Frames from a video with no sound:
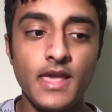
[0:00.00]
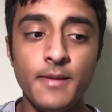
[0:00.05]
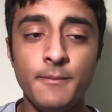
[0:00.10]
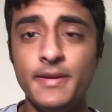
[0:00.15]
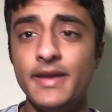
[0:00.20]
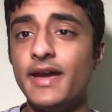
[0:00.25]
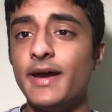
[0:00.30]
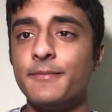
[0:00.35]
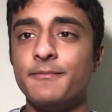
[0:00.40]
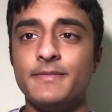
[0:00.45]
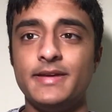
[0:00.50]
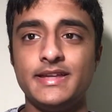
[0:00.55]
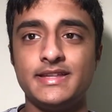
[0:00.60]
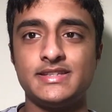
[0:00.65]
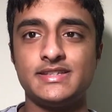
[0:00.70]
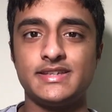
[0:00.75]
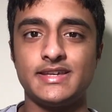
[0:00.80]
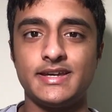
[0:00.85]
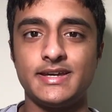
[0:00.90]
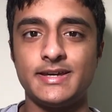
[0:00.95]
But yeah,
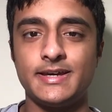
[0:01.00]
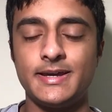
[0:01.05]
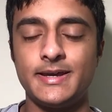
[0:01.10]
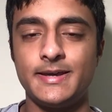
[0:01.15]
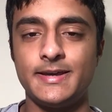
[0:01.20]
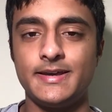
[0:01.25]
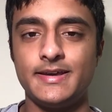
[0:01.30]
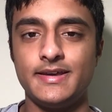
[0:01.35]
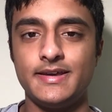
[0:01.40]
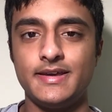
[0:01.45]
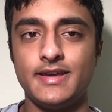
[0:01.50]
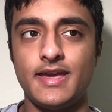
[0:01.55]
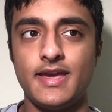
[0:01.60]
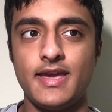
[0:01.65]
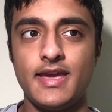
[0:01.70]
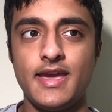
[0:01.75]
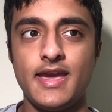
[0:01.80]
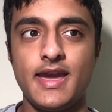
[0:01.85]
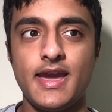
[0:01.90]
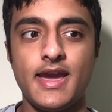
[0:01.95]
it's a
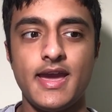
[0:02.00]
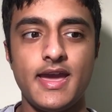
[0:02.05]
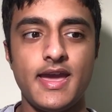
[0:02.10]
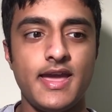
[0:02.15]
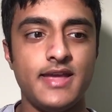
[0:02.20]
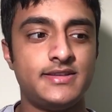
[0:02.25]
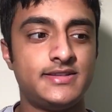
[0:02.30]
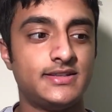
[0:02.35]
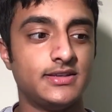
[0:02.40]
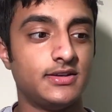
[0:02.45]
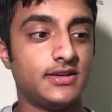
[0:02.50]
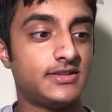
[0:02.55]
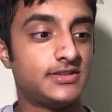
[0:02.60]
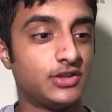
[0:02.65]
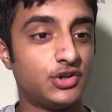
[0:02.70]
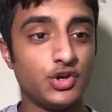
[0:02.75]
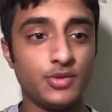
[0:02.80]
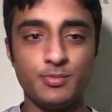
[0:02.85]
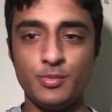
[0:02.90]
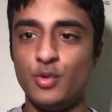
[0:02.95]

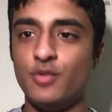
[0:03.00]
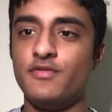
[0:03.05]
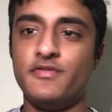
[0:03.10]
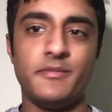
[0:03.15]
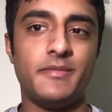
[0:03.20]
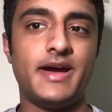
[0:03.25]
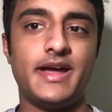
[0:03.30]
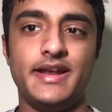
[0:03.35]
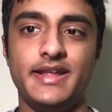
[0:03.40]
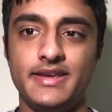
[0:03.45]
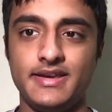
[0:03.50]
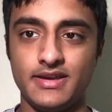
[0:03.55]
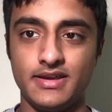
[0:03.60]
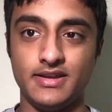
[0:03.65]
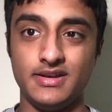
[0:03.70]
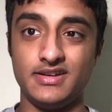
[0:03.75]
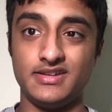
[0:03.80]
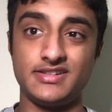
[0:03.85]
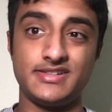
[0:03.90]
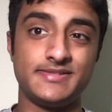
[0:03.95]
good move for Manning,
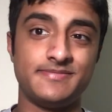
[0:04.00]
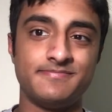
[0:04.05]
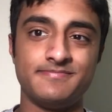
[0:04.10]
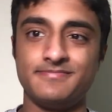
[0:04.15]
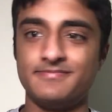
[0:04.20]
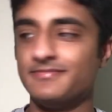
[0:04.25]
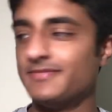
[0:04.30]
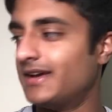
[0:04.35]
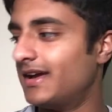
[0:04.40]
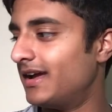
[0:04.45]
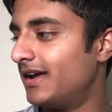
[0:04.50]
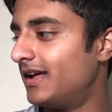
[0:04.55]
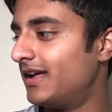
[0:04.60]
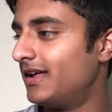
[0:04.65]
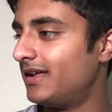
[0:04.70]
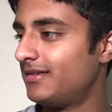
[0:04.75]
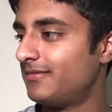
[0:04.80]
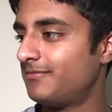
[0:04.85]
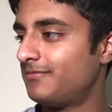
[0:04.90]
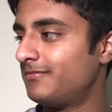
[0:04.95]
and
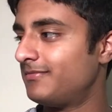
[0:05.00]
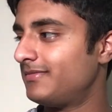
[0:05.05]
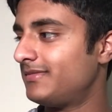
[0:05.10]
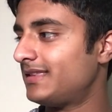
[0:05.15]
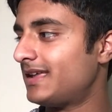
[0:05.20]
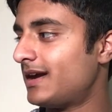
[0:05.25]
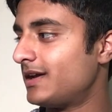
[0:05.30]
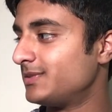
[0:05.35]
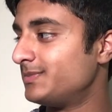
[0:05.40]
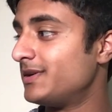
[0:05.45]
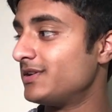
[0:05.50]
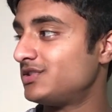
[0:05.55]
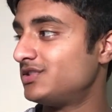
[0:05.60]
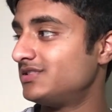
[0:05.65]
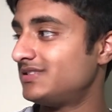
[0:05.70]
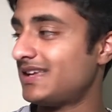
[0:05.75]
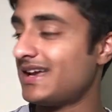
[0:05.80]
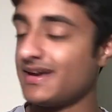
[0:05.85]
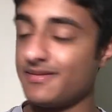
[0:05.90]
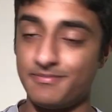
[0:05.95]
as much
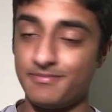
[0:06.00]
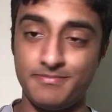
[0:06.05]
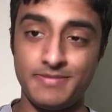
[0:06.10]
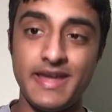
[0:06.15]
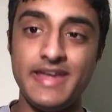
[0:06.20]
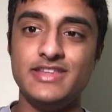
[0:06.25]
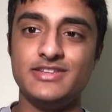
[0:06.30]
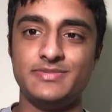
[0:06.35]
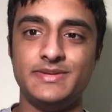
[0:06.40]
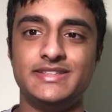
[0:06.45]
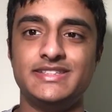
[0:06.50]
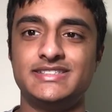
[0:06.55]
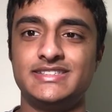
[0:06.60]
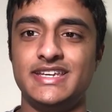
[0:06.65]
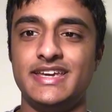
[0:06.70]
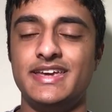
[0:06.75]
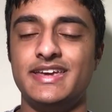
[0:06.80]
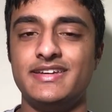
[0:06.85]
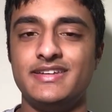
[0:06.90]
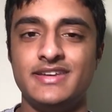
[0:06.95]
as that pains me to
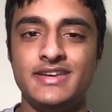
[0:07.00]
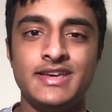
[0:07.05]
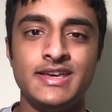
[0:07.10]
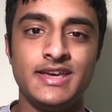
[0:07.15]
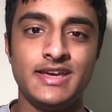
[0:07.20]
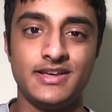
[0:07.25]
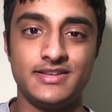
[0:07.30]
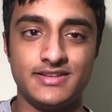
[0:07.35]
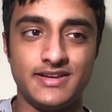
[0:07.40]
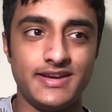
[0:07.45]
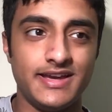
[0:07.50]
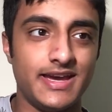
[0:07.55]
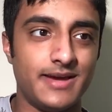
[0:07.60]
say it, because